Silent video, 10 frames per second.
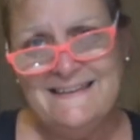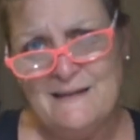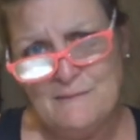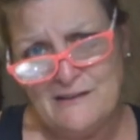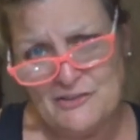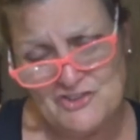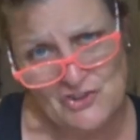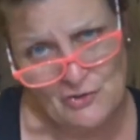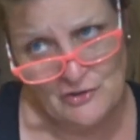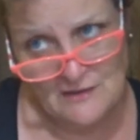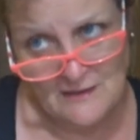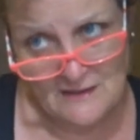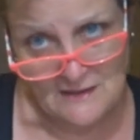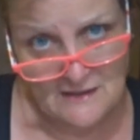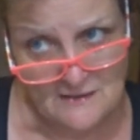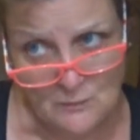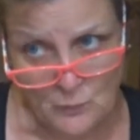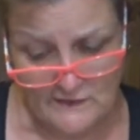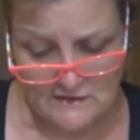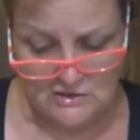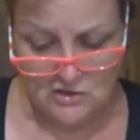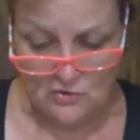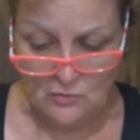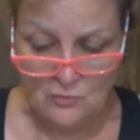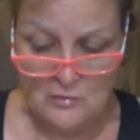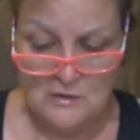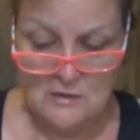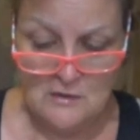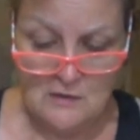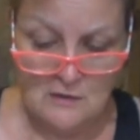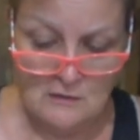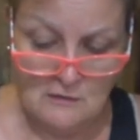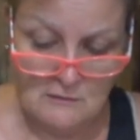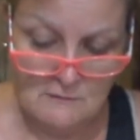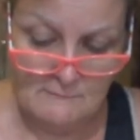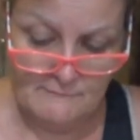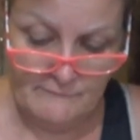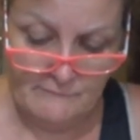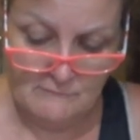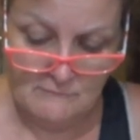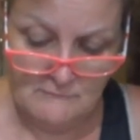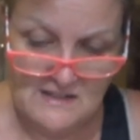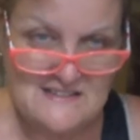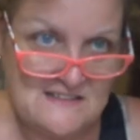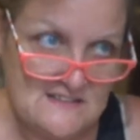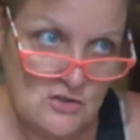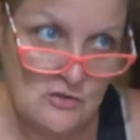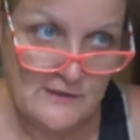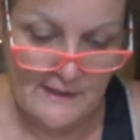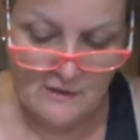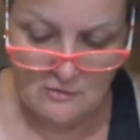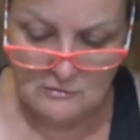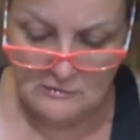Now I'm not going to show you it in the window um, because it's dark out.